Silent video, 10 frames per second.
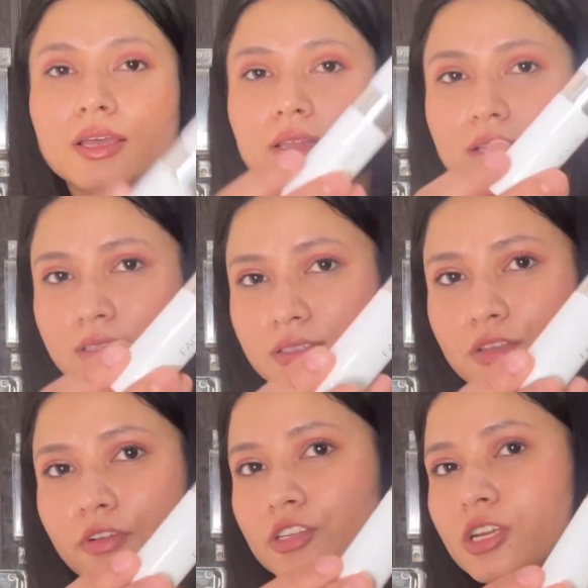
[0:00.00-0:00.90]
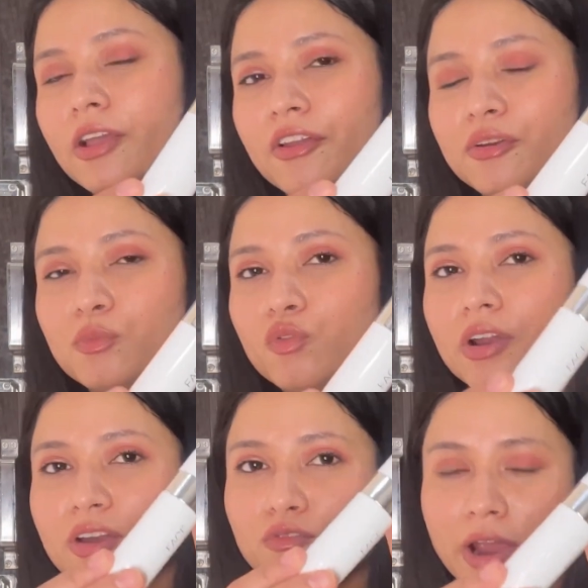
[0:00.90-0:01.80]
This is the facial hair remover
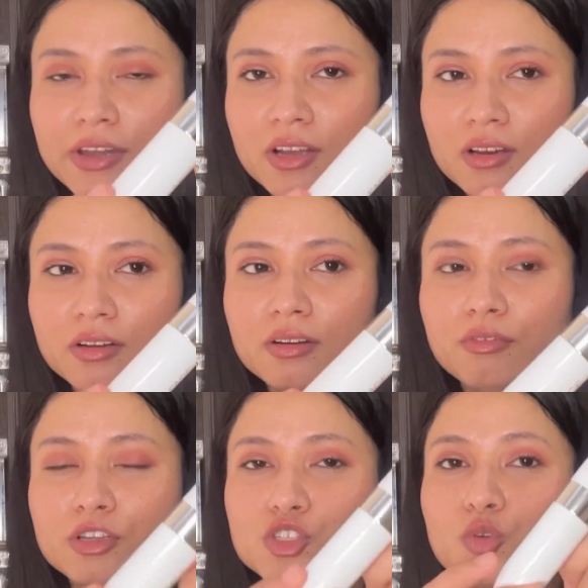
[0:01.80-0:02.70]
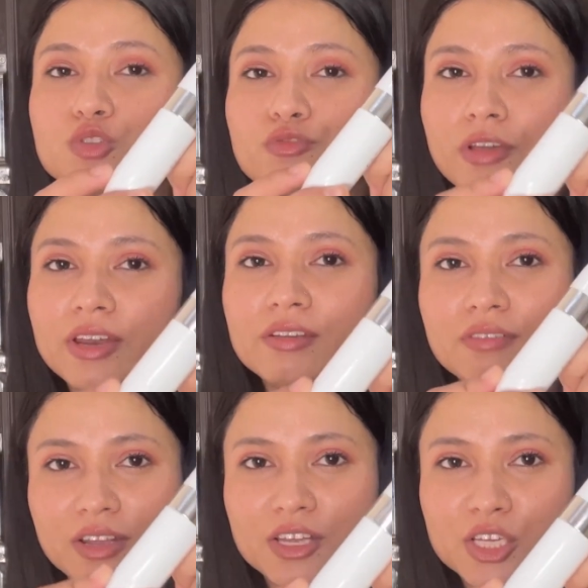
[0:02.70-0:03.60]
in white color, which looks
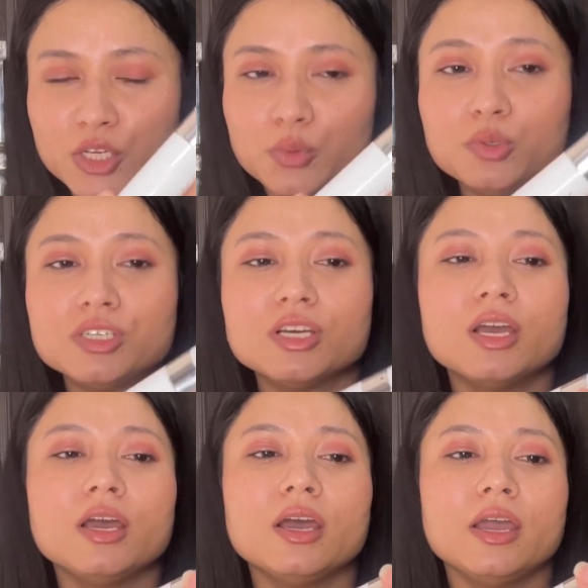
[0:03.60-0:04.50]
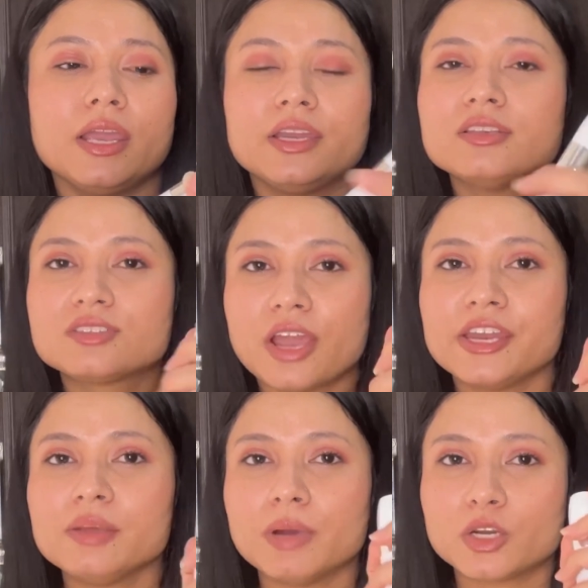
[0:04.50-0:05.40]
very cute. It is
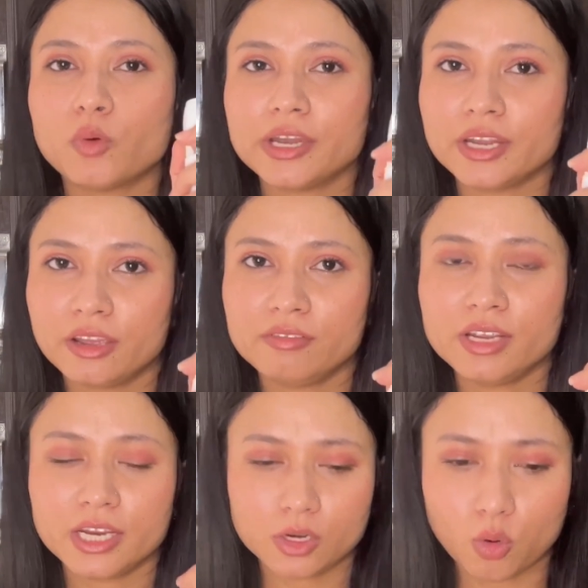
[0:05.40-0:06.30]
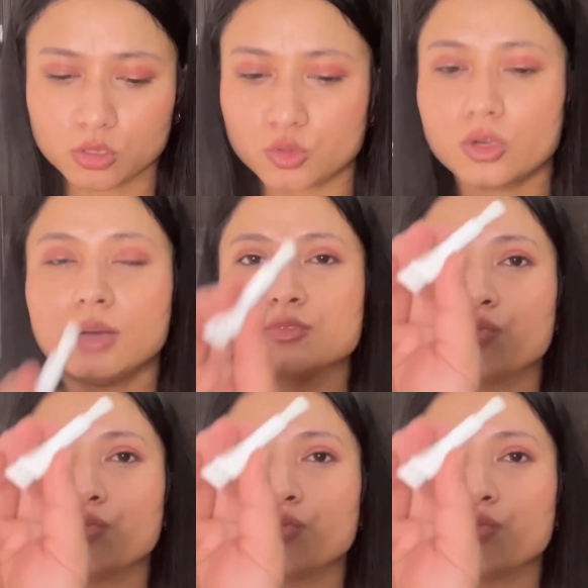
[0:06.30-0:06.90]
tiny but quite heavy. It also comes